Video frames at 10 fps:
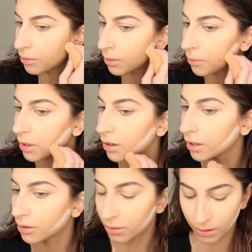where we
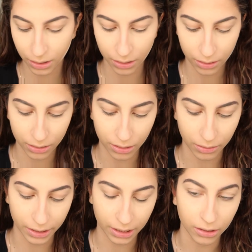contoured
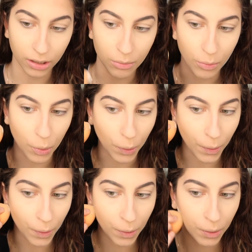so it could look
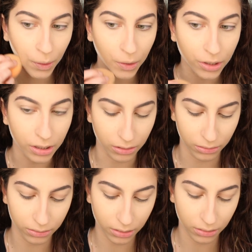more
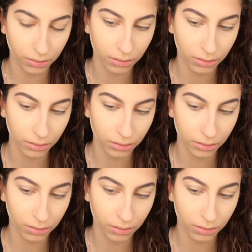chiseled.